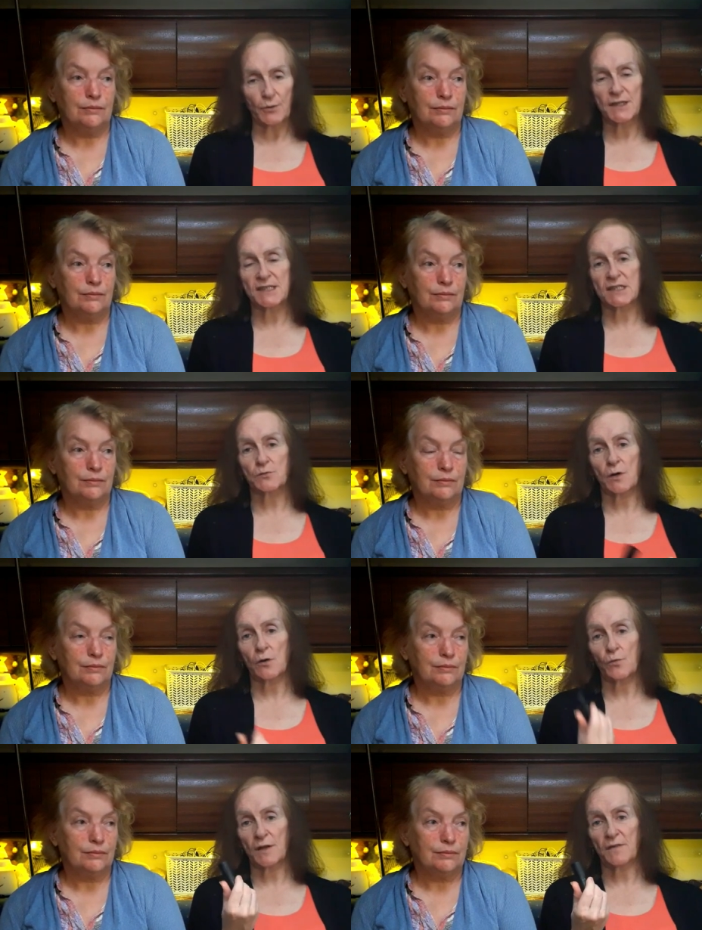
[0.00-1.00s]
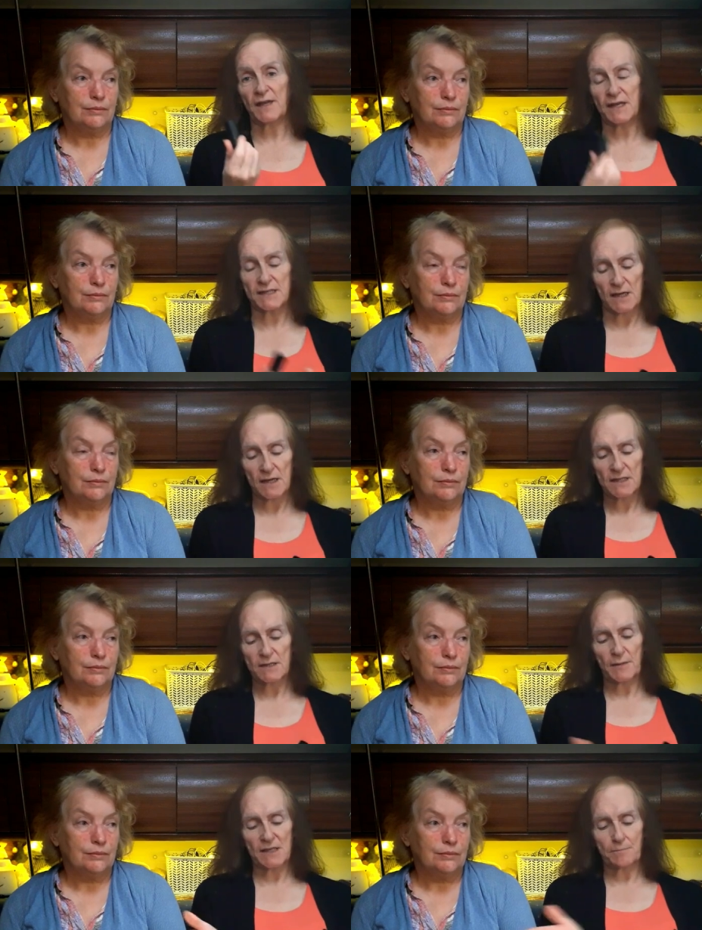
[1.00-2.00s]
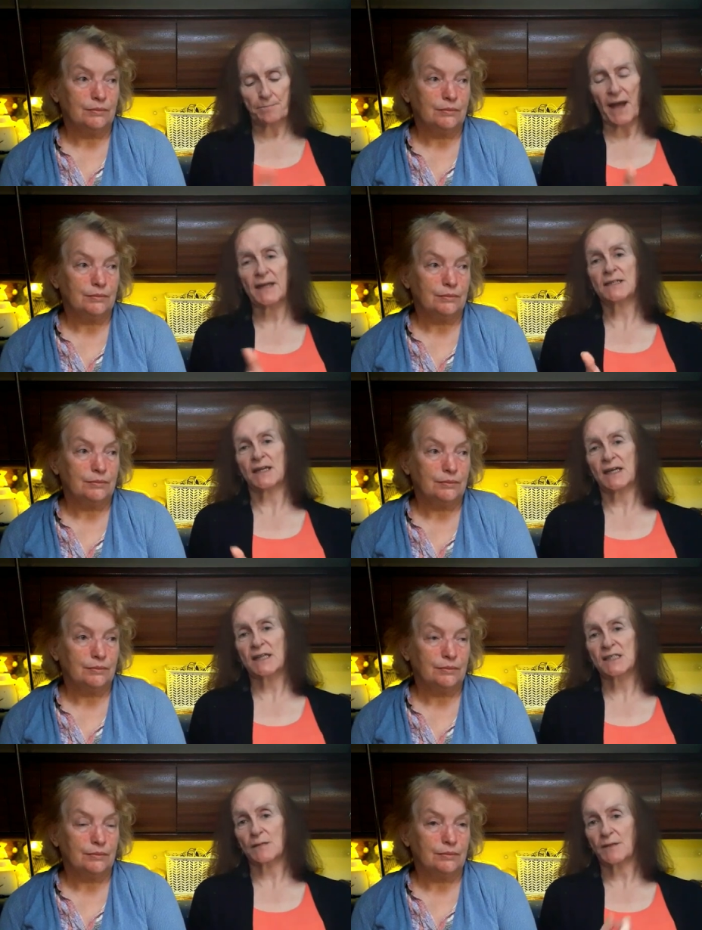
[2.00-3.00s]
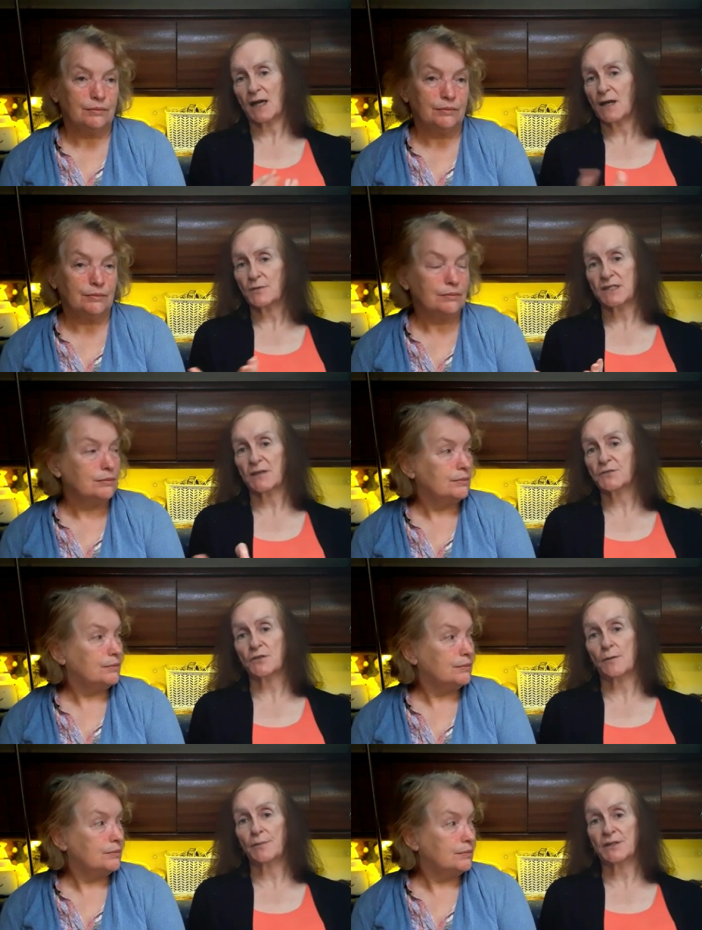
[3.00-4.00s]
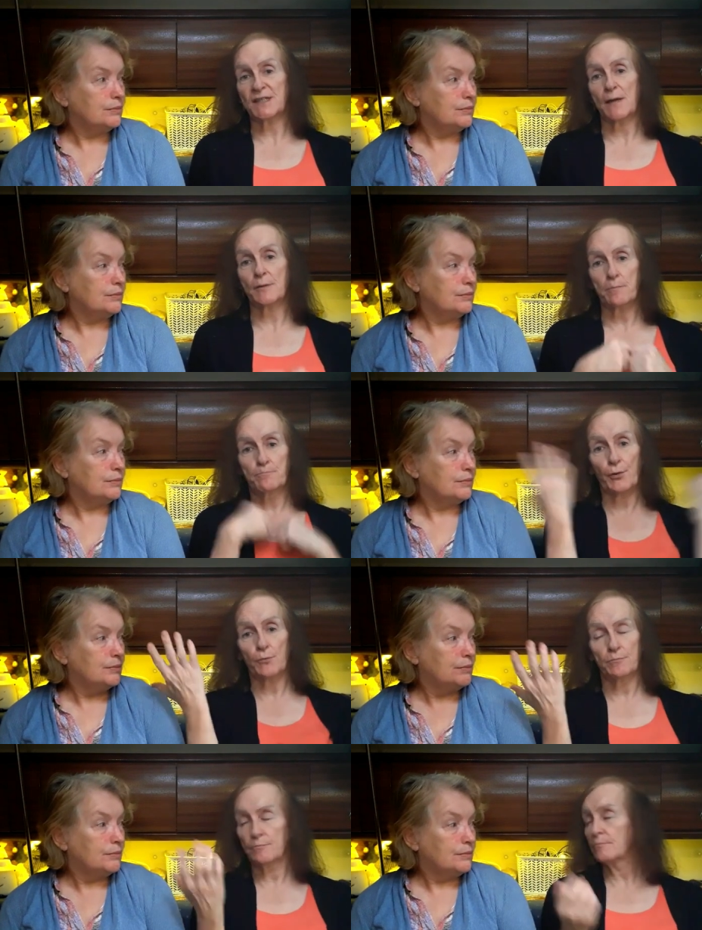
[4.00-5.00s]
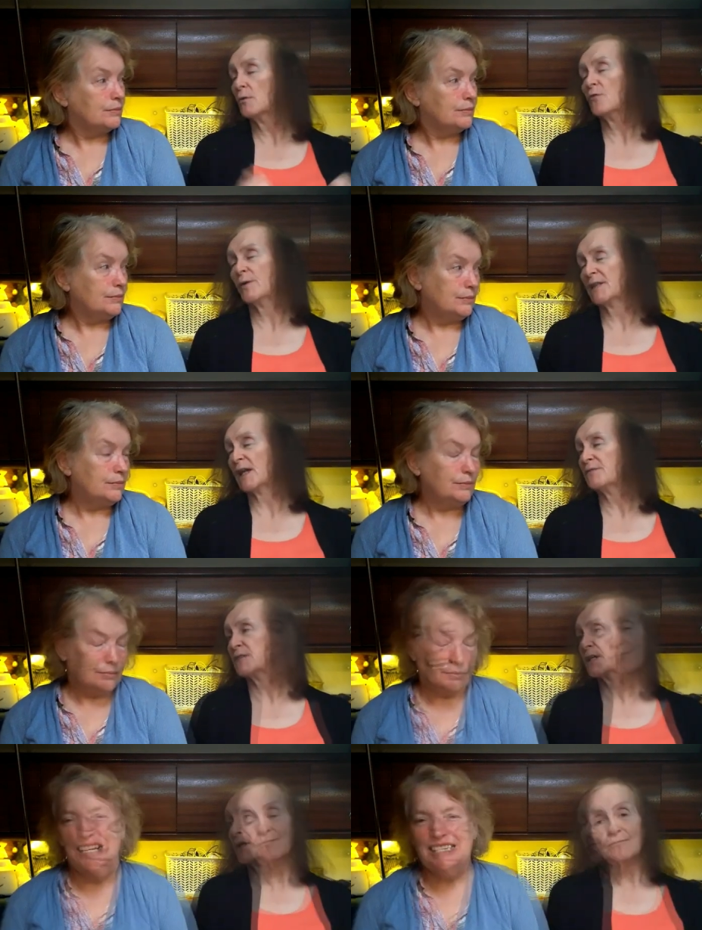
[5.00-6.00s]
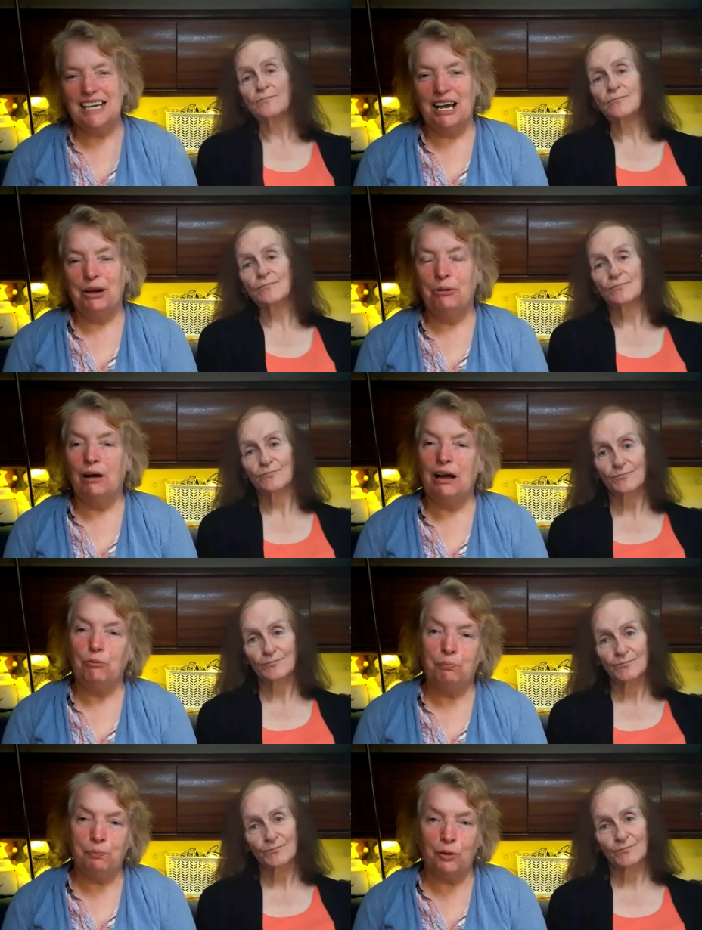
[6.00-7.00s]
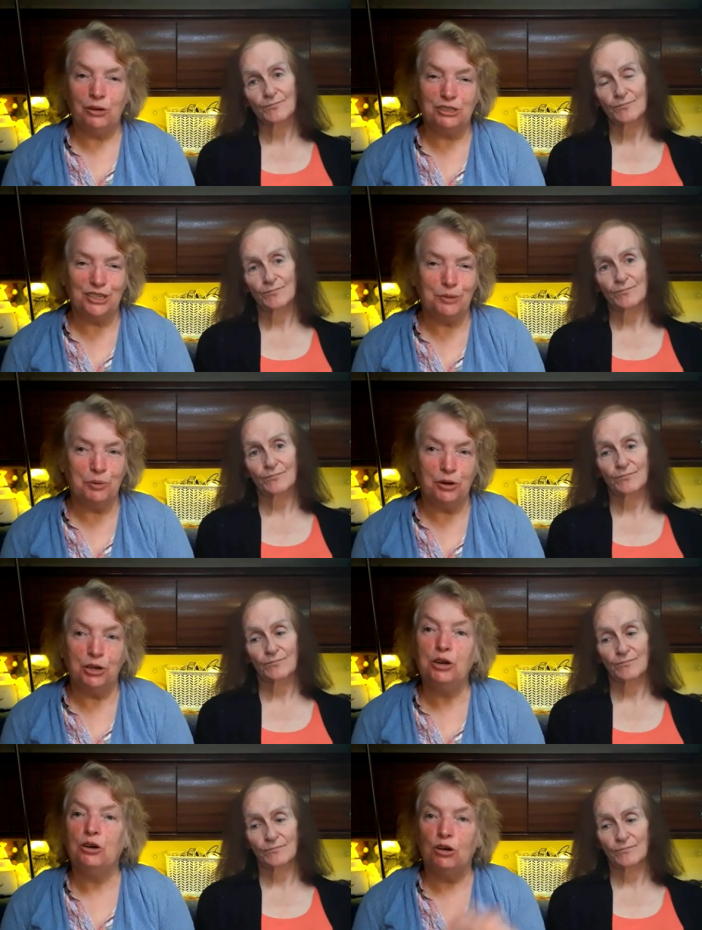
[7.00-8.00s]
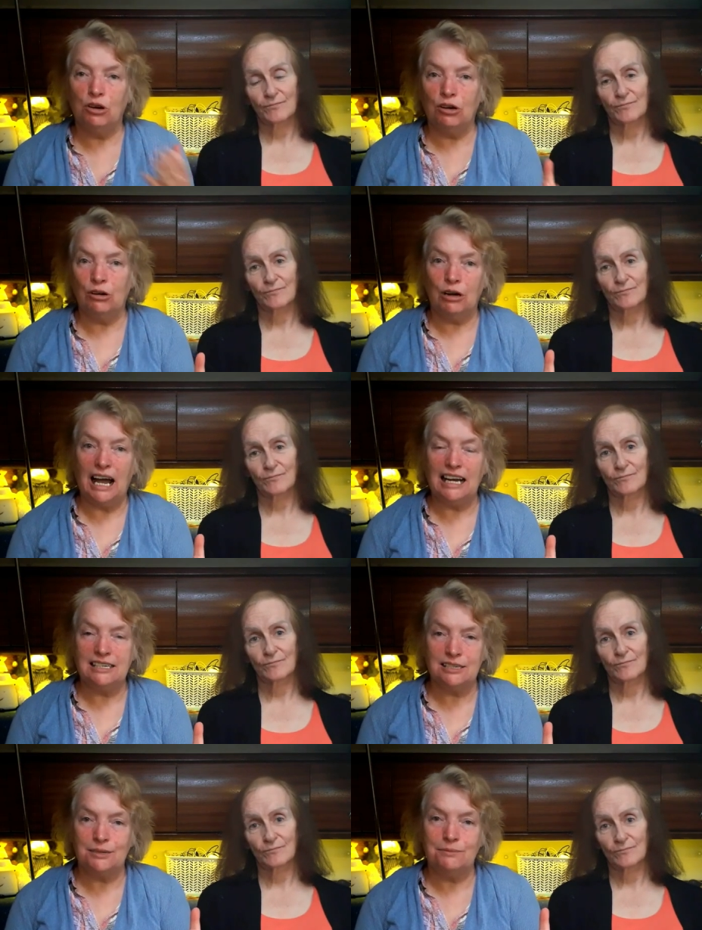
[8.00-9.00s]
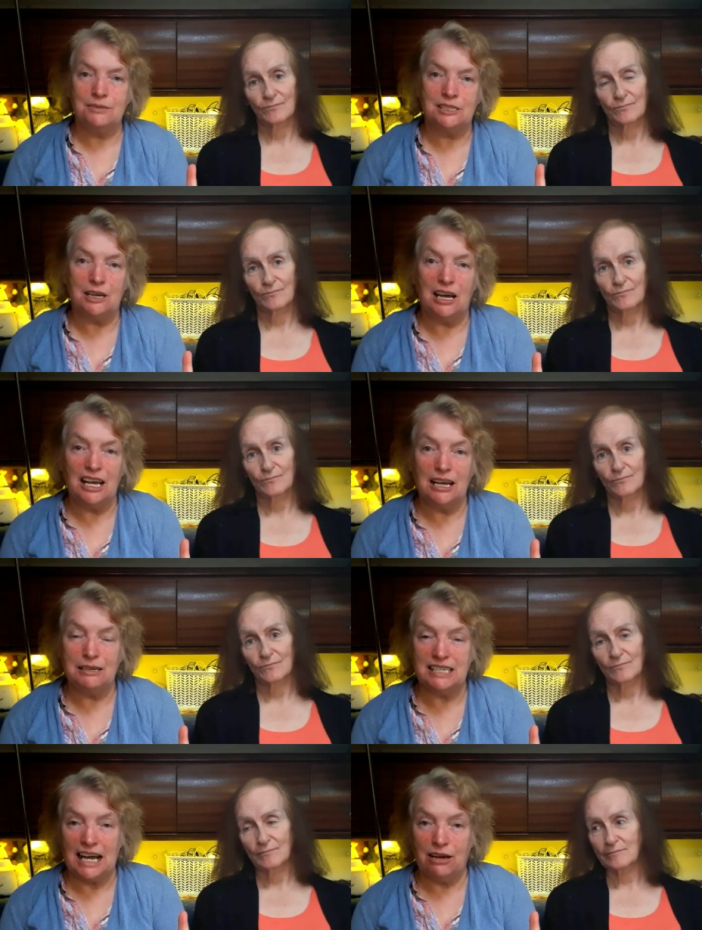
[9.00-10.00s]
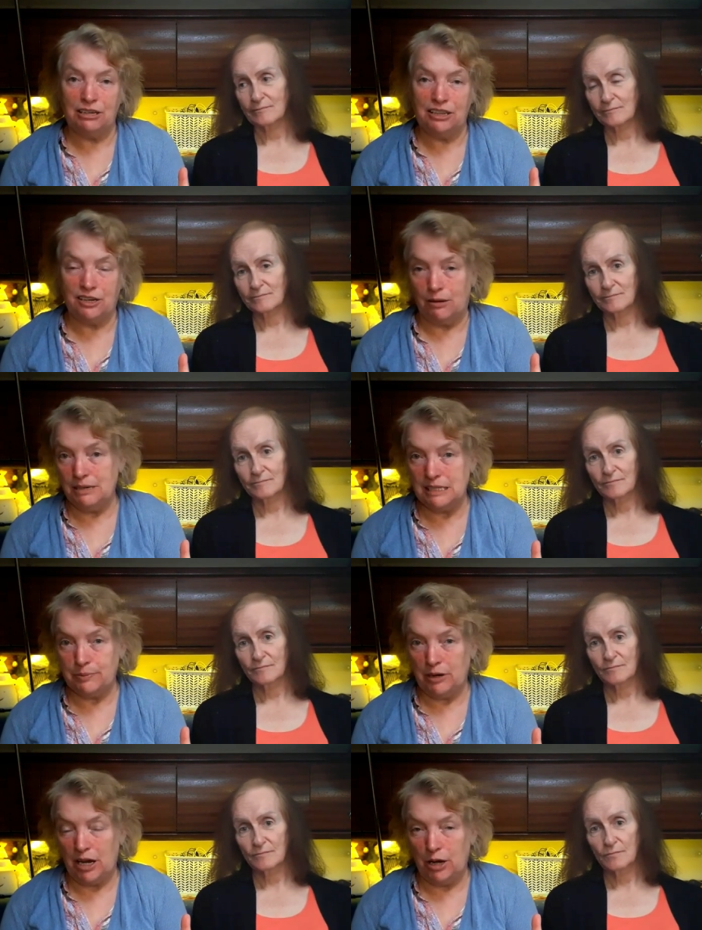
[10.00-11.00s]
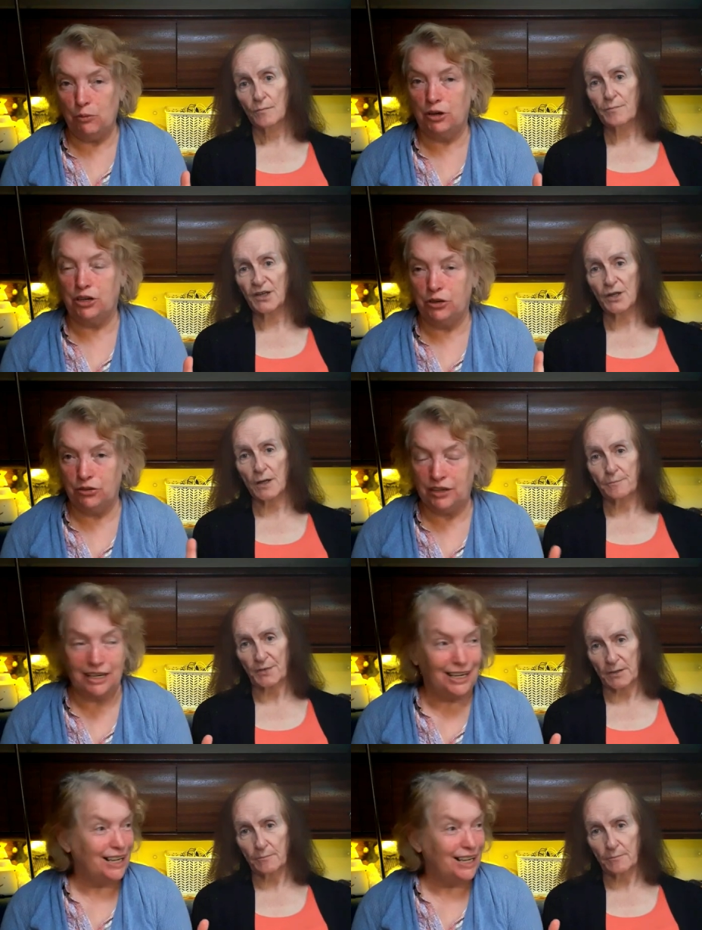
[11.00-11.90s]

Speaker 1: one instance where one of these, somebody has banged it against something and it was enough to crumble the tablet. Boom! off went the life jacket.
Speaker 2: So put do put your items uh, down in the comments below. What but you not, think? But